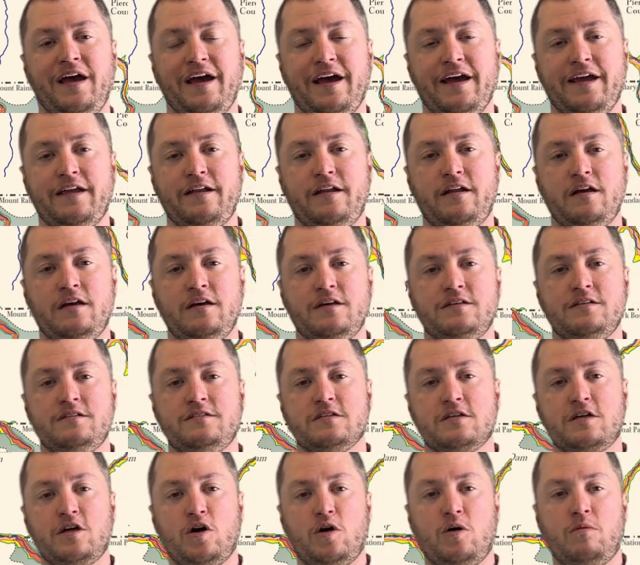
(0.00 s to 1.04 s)
And
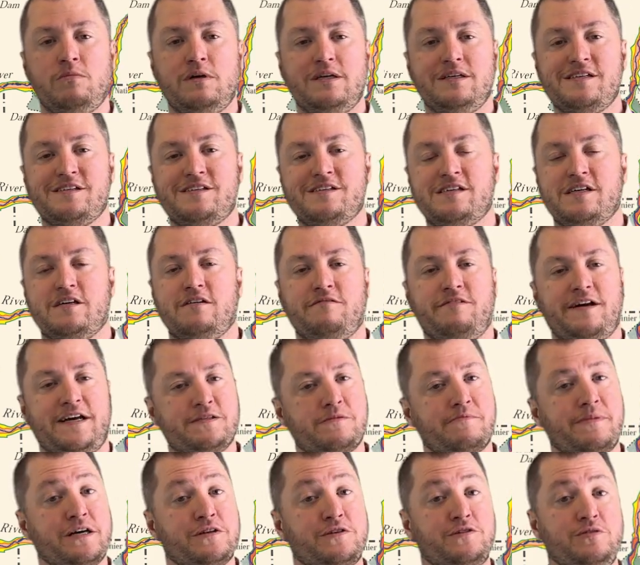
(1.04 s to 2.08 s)
Tacoma itself has
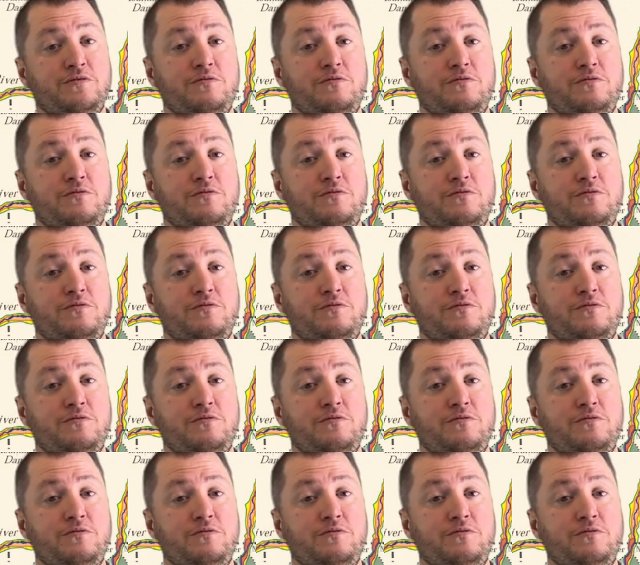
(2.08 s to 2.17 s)
about